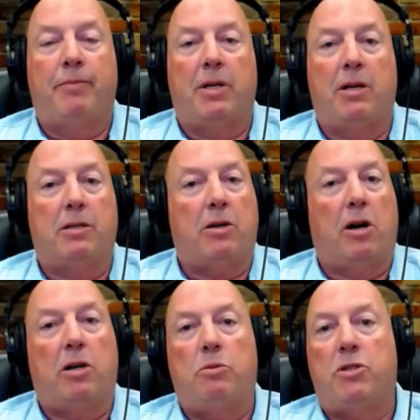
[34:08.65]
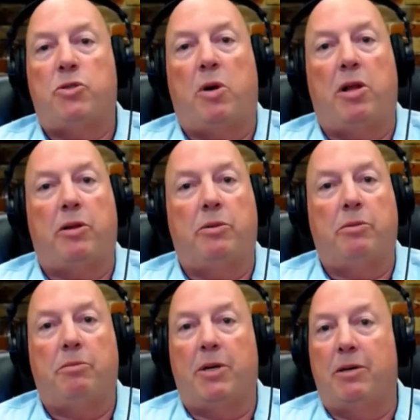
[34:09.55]
And it's a hard one to swallow,
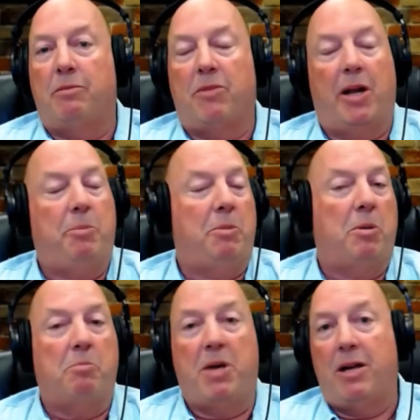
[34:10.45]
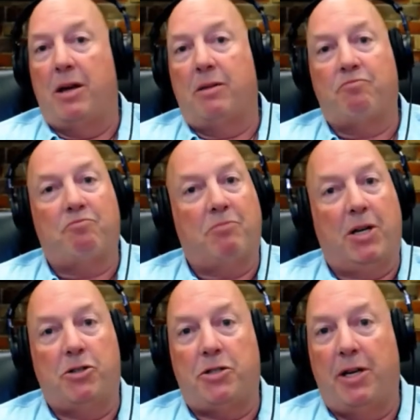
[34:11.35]
and a lot of people may not
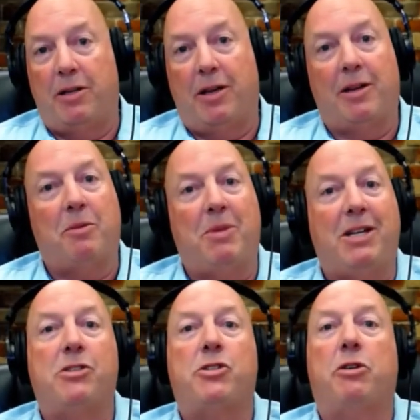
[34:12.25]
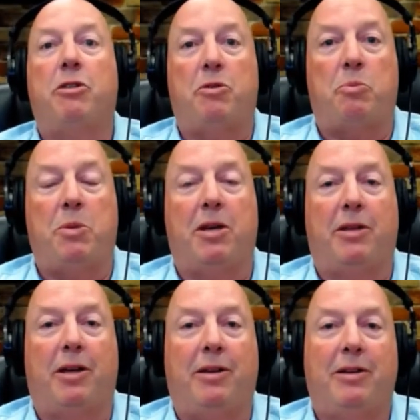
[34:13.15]
understand that and may disagree with me on
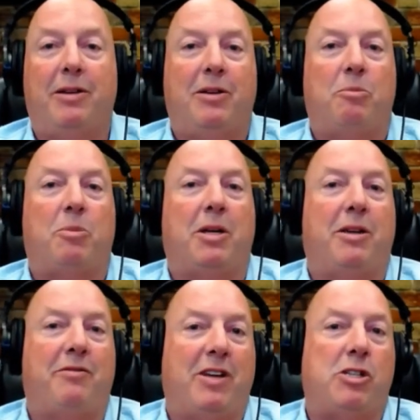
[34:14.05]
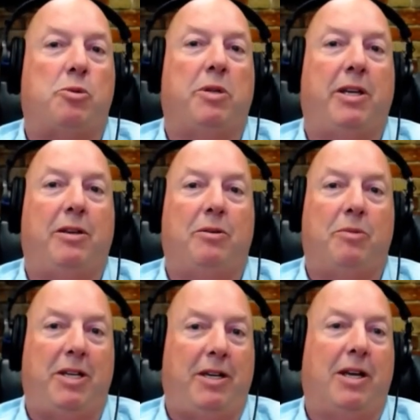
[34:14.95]
that. But eventually,
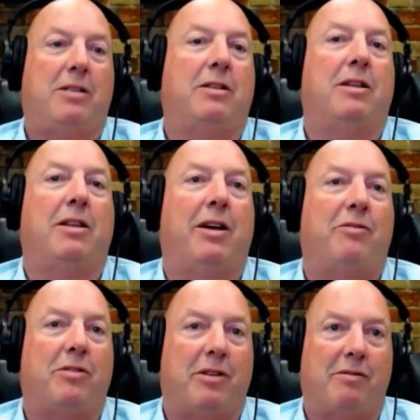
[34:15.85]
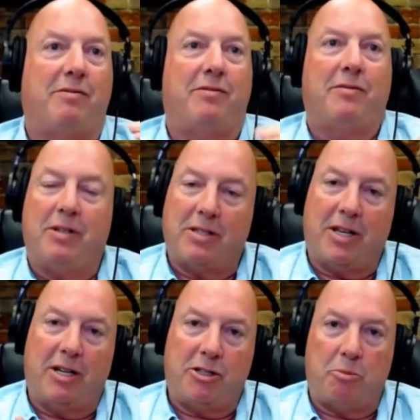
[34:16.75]
when you get to the level of an
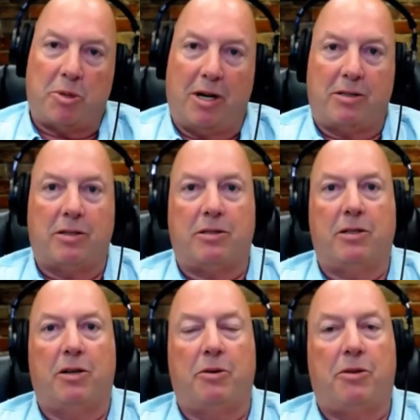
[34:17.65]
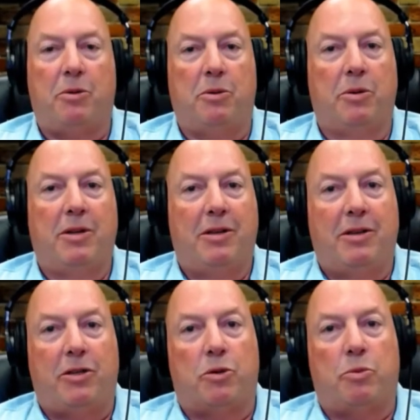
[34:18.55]
ascension process and going through,
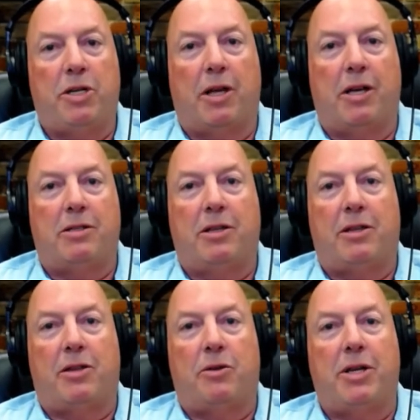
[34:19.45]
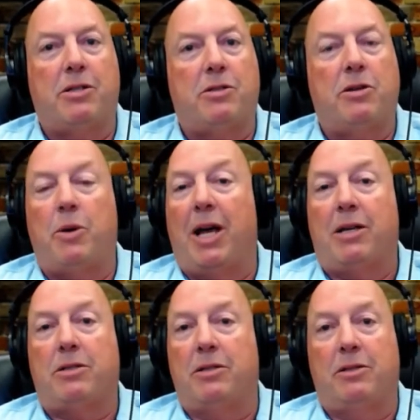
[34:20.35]
you'll realize that there is no
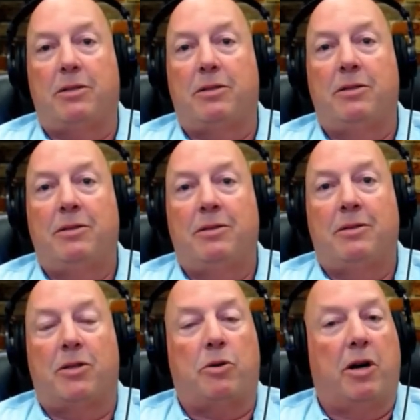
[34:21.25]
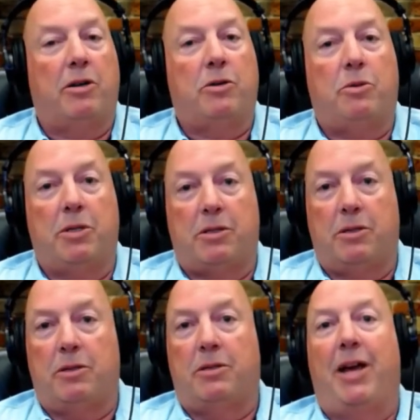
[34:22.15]
accidents. There are no
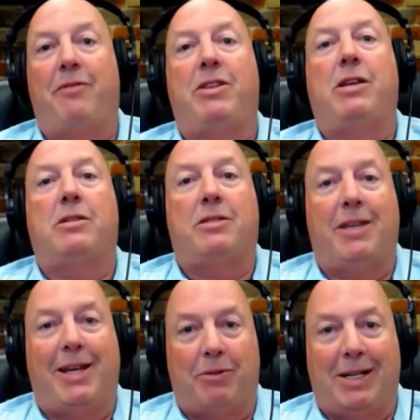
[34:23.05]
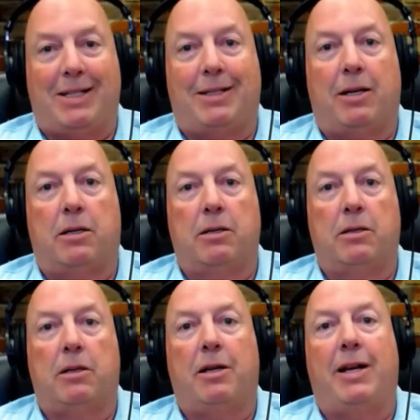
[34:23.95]
coincidences. Everything is synchronistic,
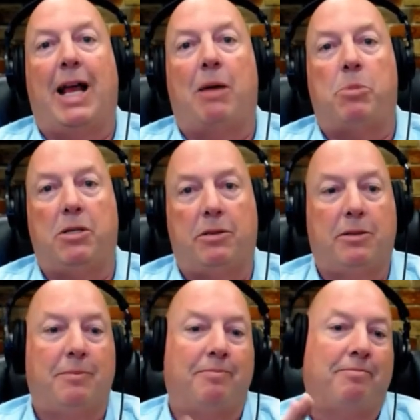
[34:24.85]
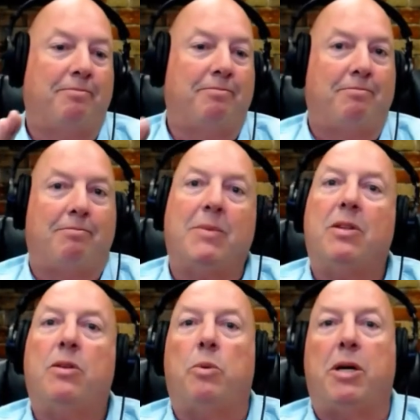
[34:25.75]
and it happens
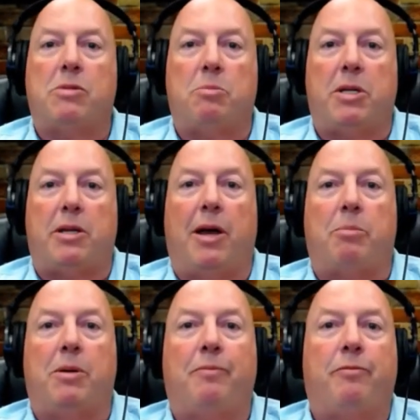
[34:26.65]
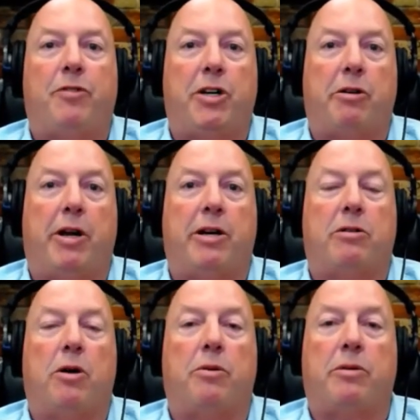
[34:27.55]
the way it was meant to happen for your greater
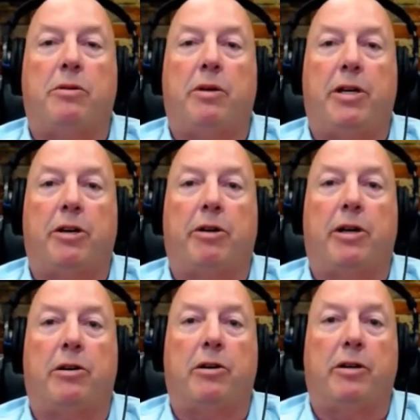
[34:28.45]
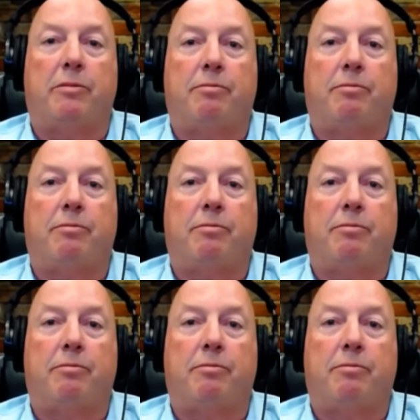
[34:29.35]
growth and your greater learning.